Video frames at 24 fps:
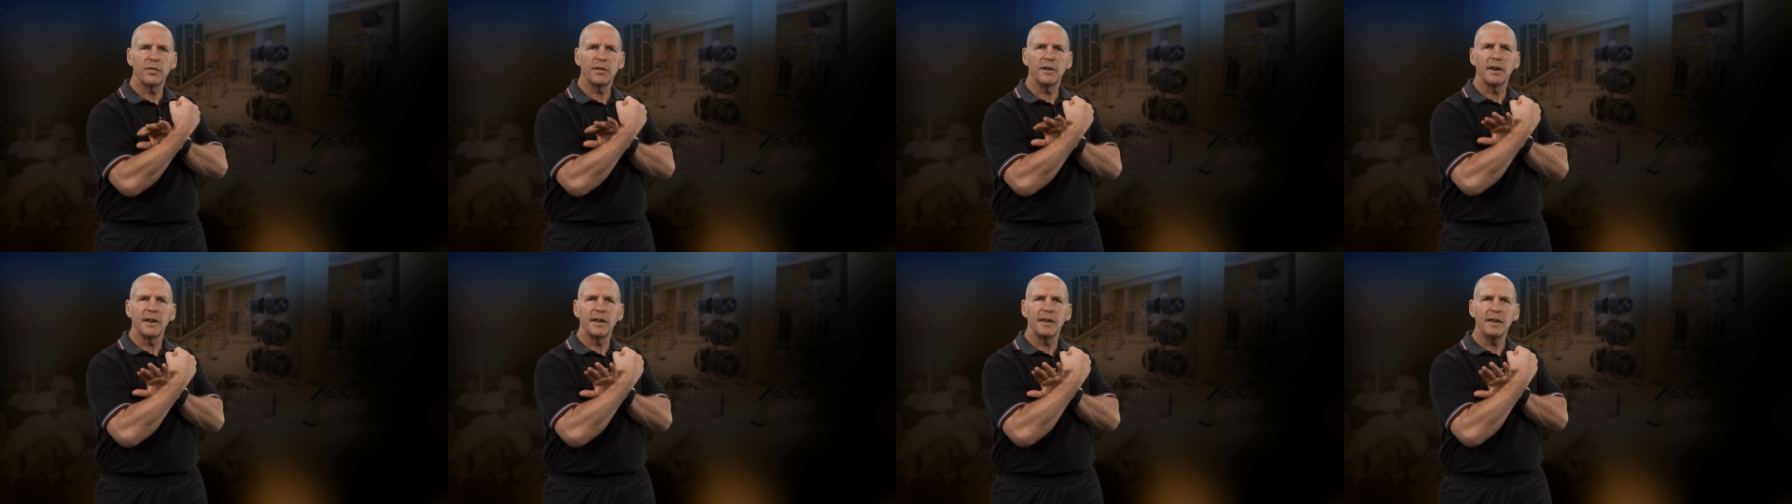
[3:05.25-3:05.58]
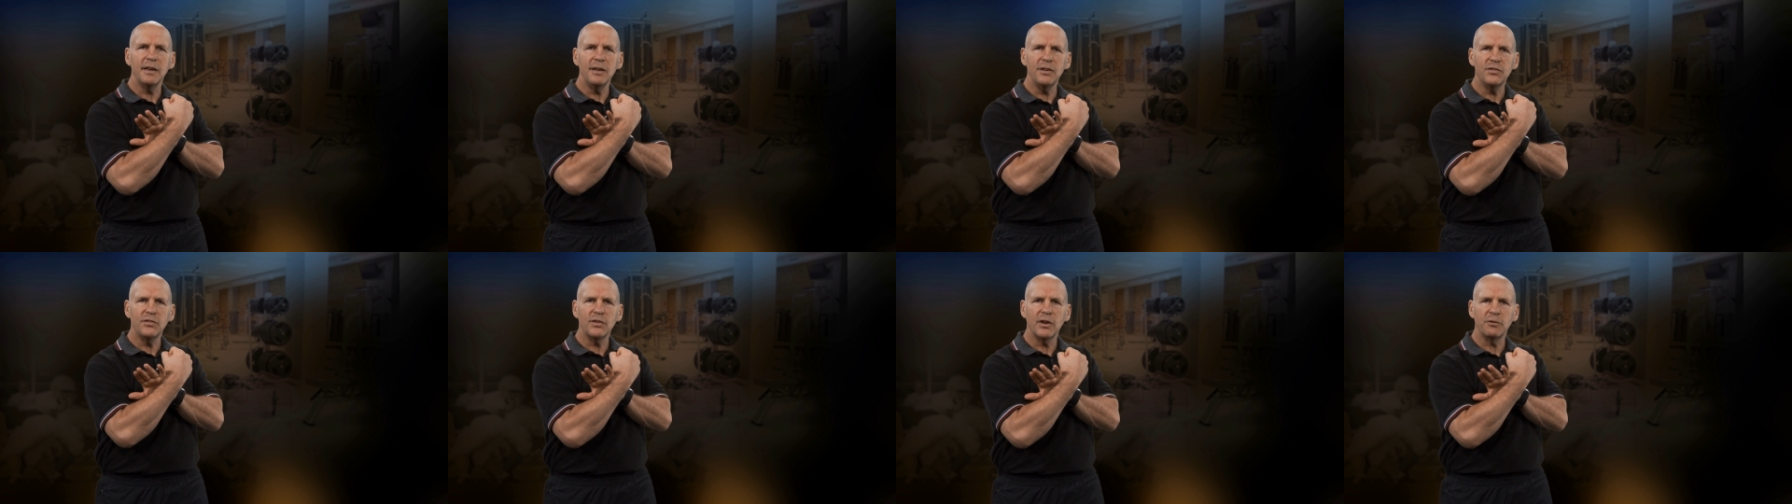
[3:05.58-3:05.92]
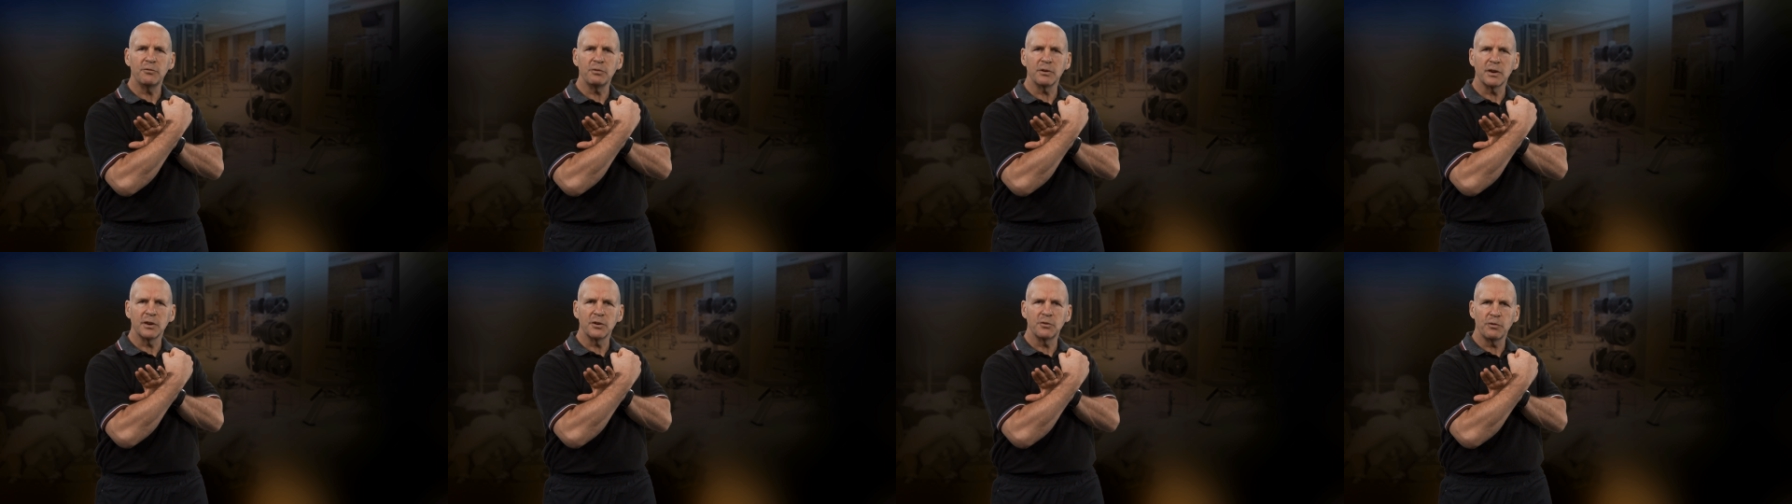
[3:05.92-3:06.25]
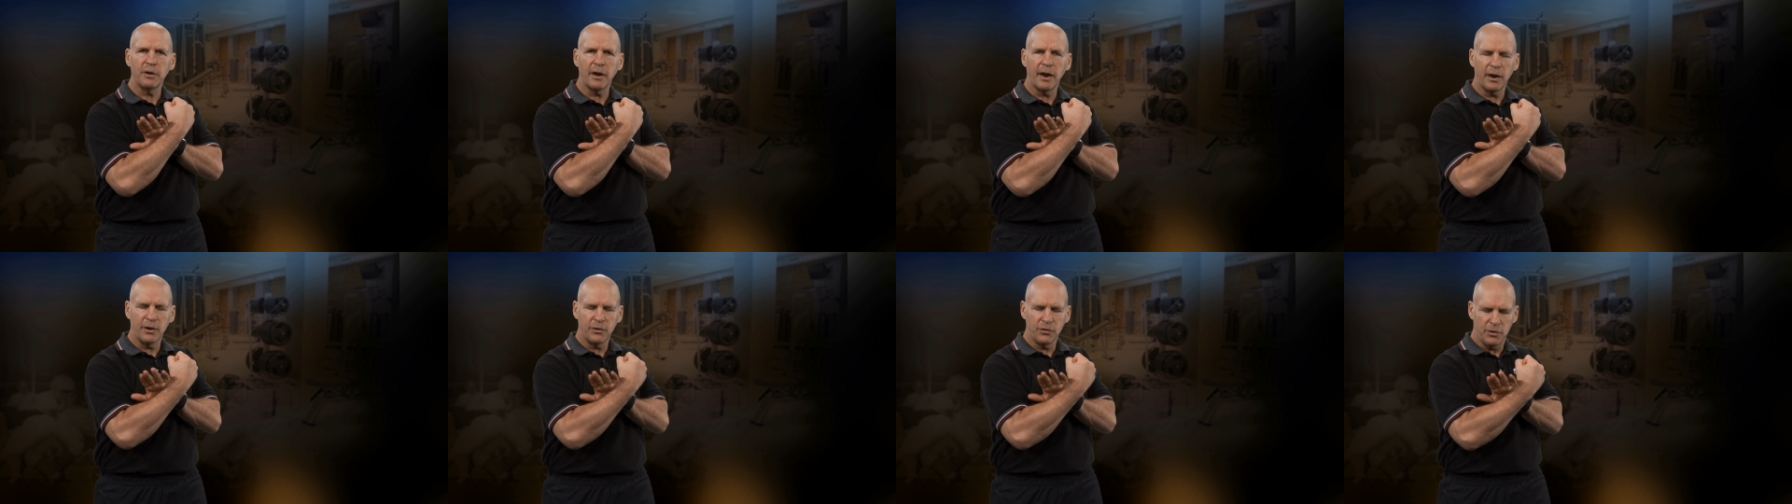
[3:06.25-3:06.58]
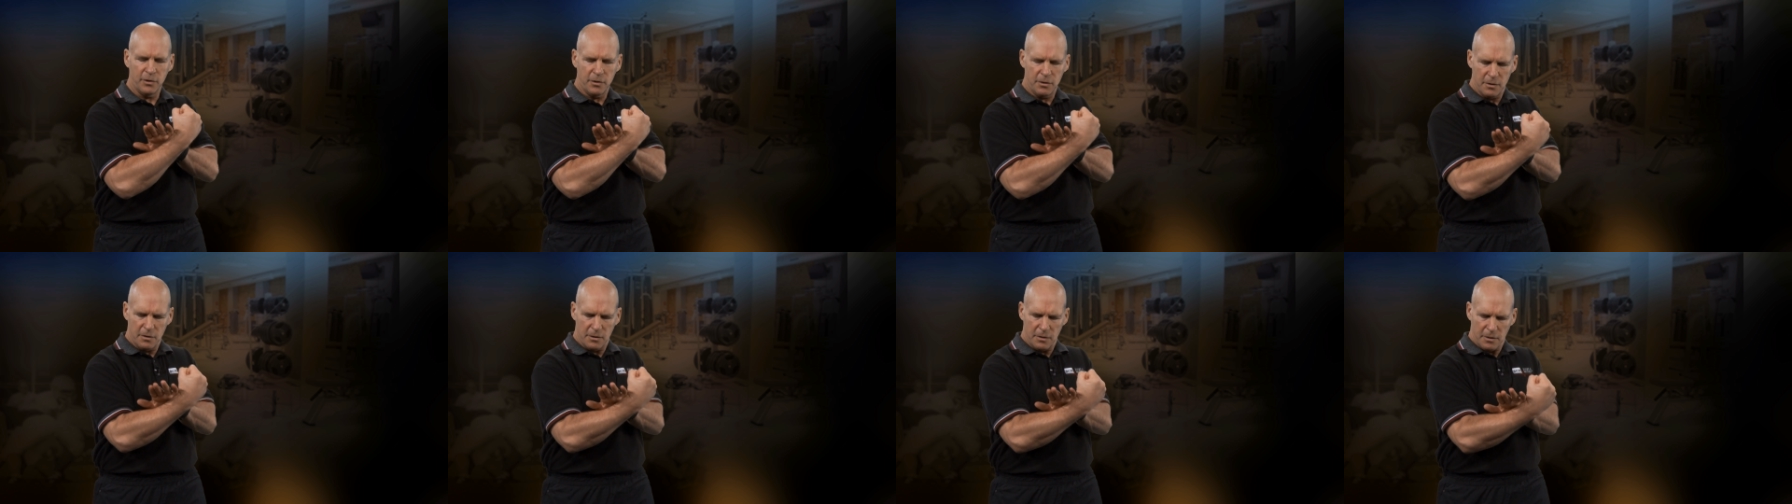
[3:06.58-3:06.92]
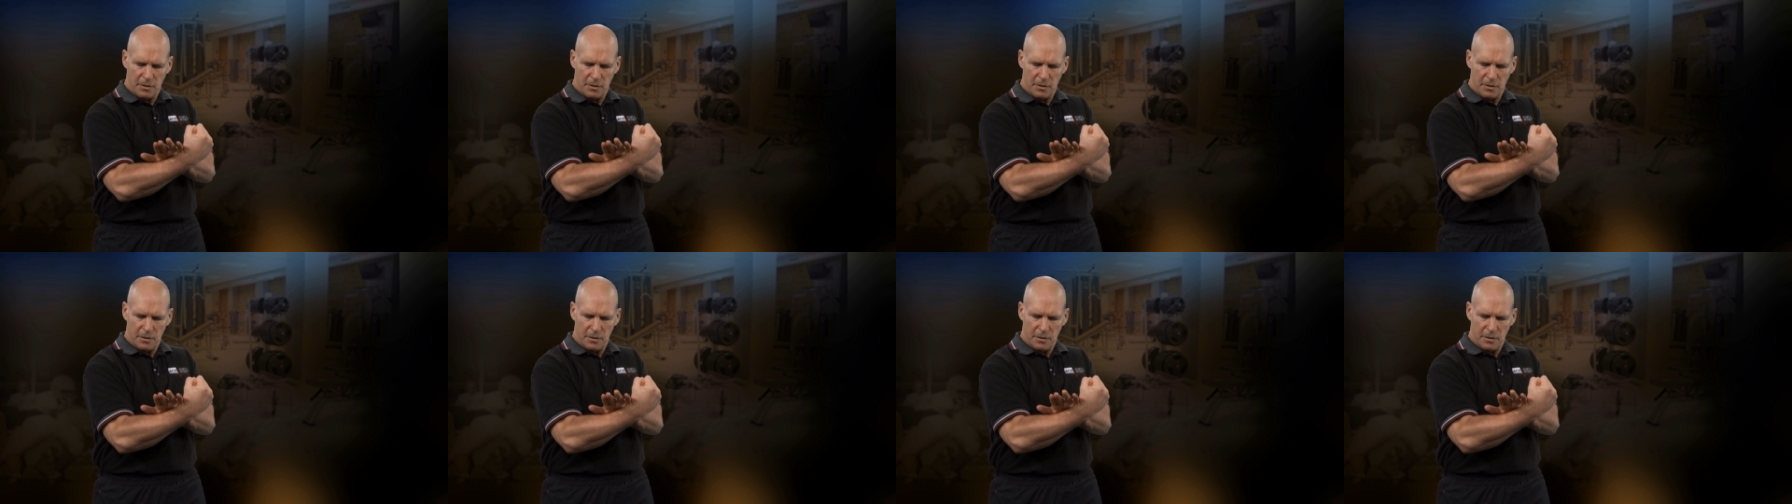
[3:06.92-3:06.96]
an eccentric contraction,